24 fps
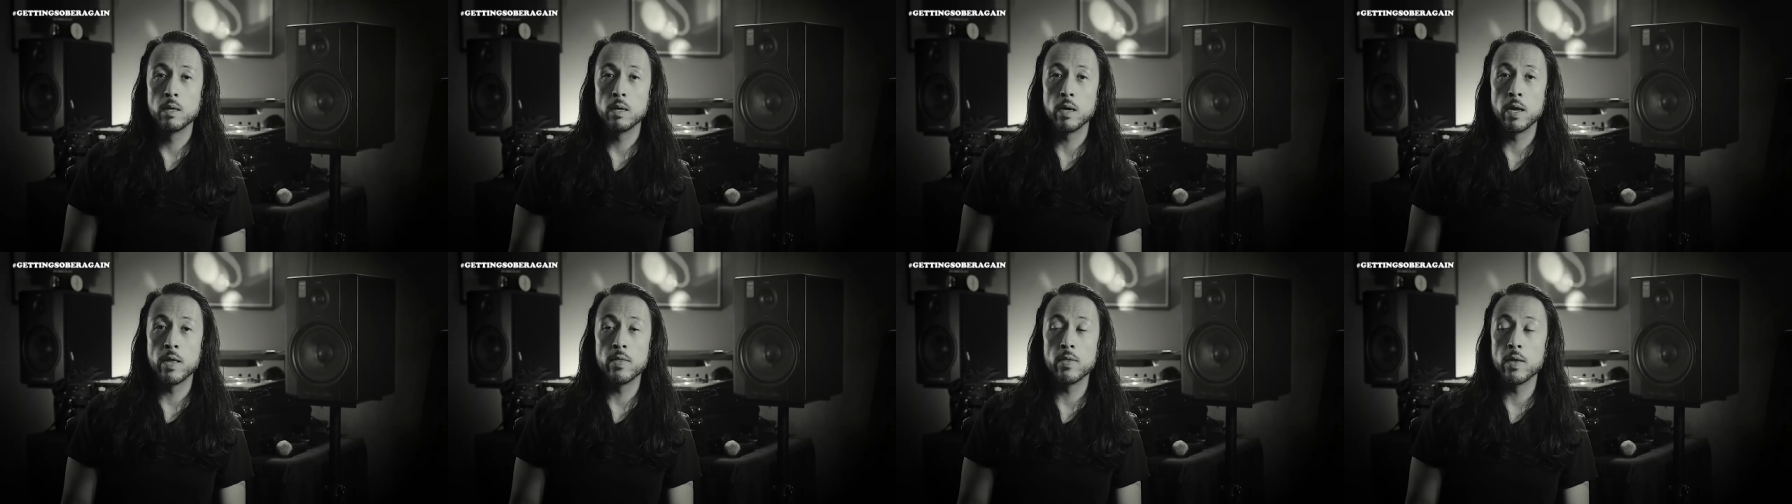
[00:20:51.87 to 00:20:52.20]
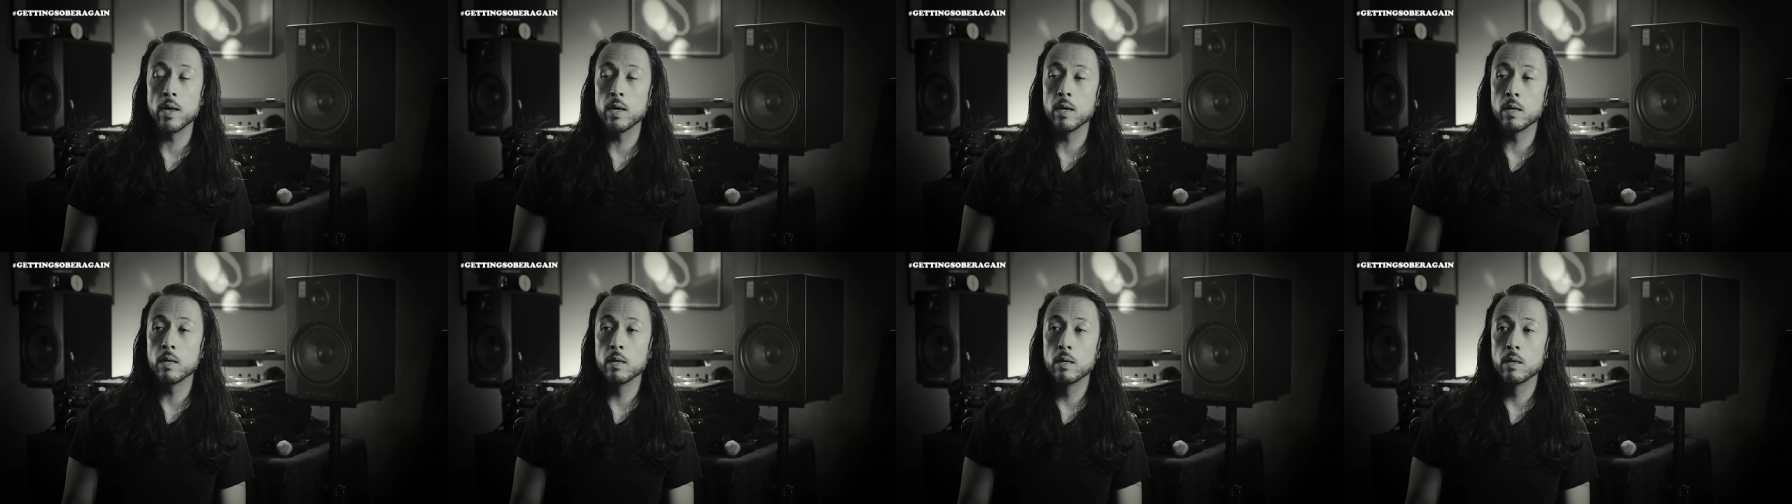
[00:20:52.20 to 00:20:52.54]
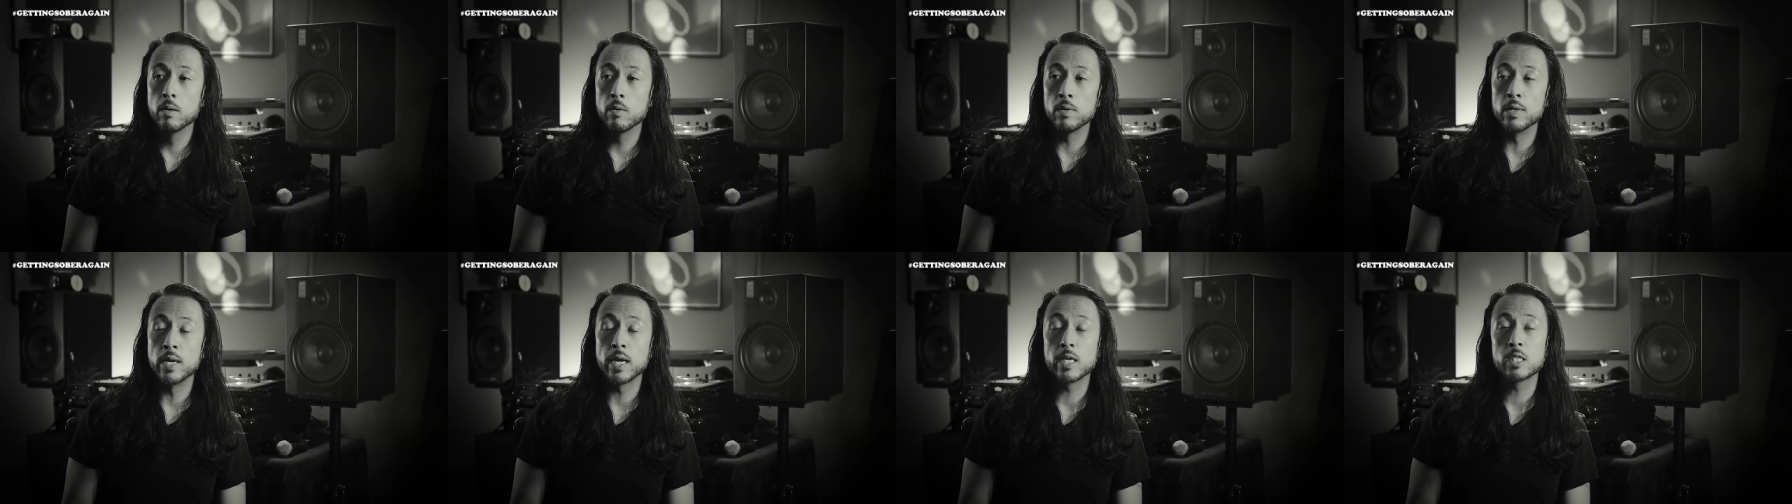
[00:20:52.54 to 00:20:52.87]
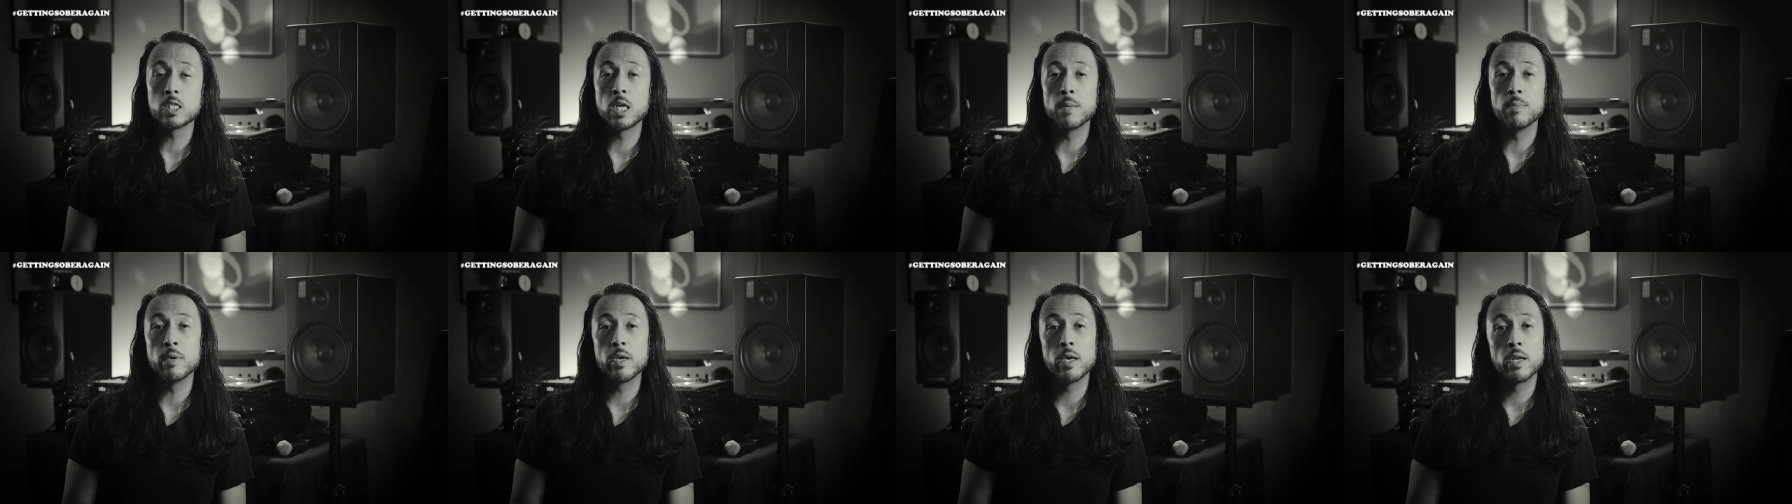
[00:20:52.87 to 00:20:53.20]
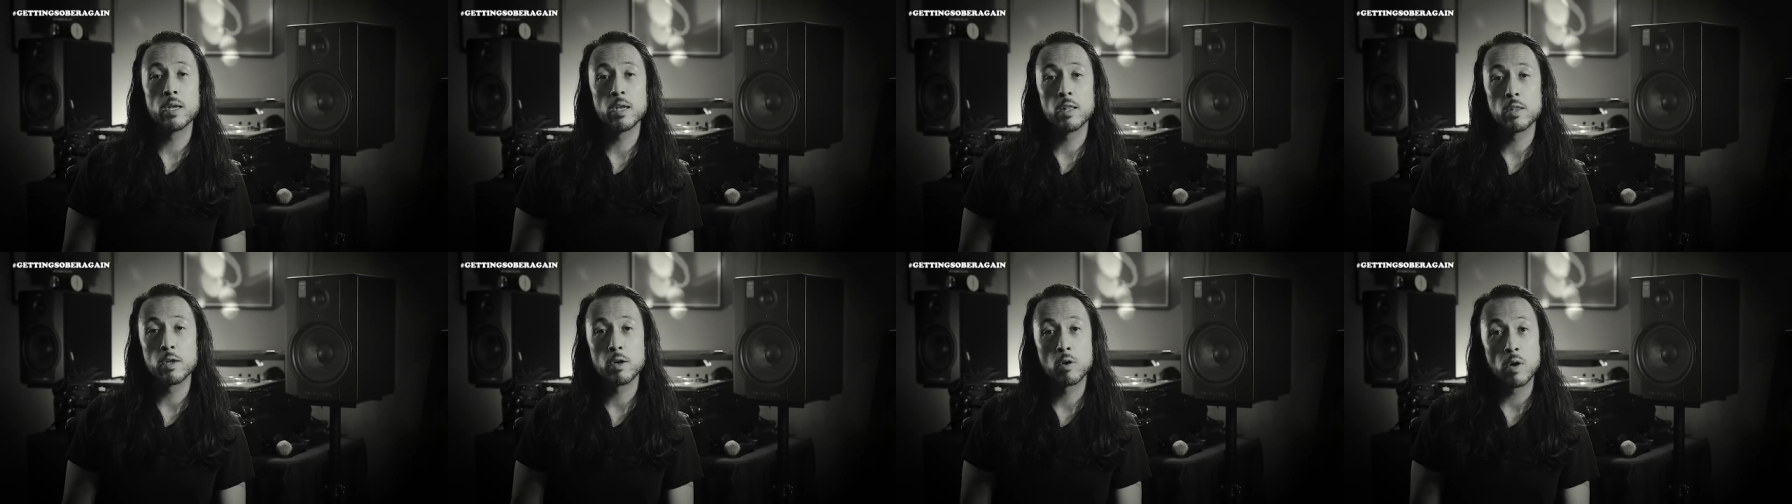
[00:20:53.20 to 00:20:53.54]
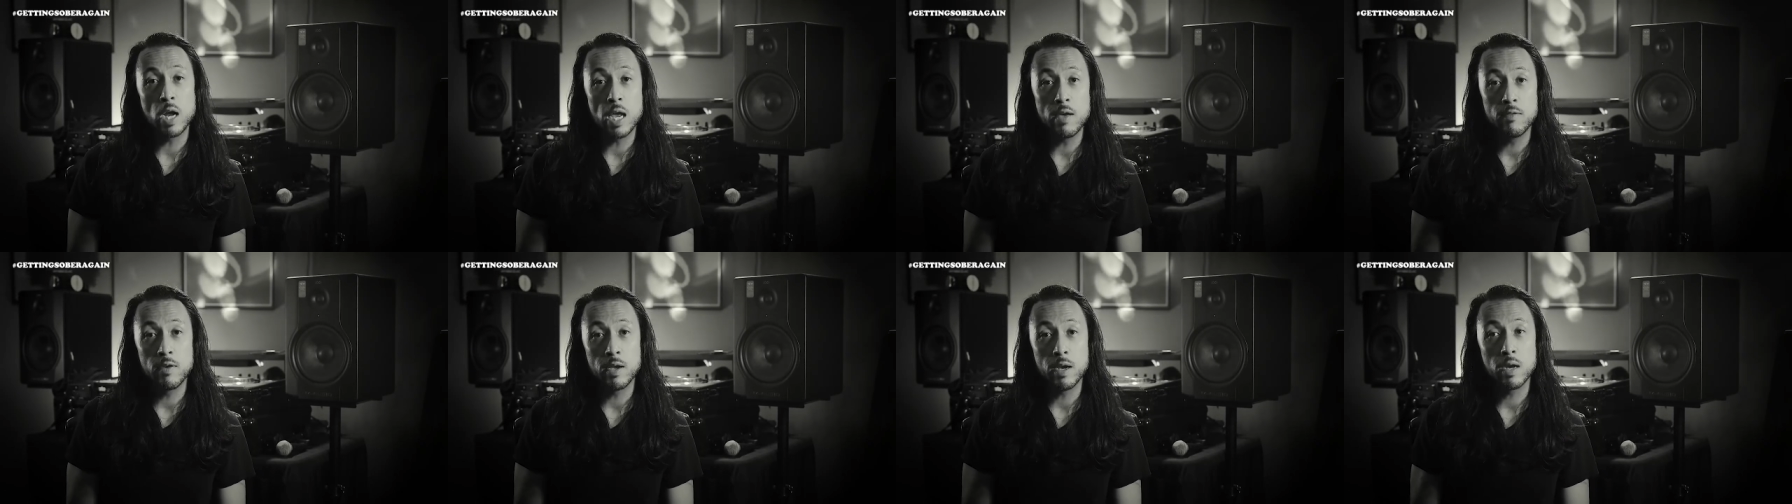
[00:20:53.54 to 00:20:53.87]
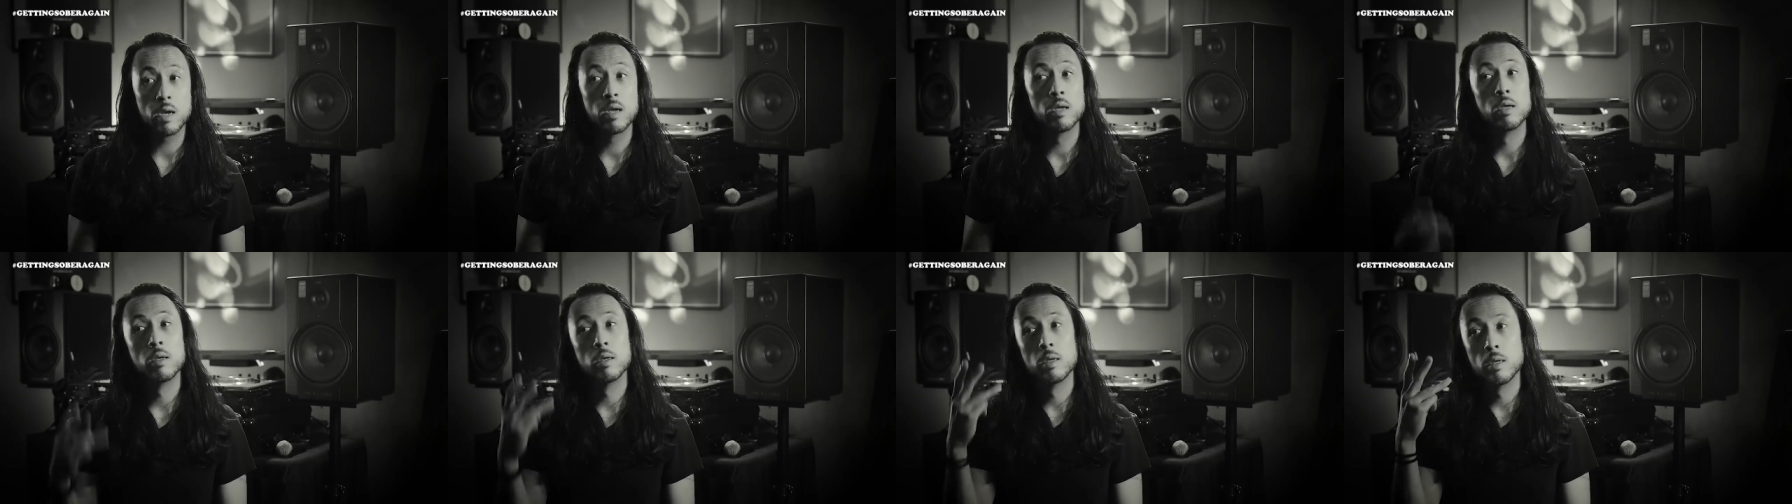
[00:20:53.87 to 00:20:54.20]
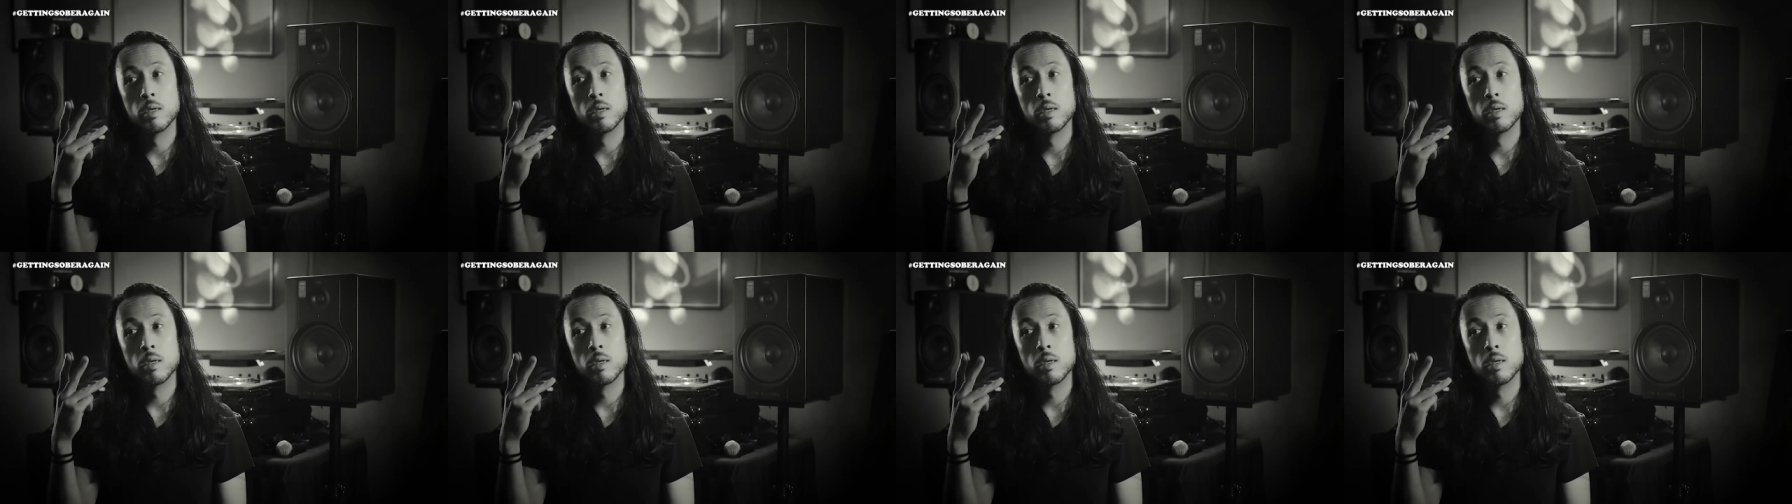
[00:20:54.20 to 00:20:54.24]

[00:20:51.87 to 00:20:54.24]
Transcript: And then the next time you get another craving,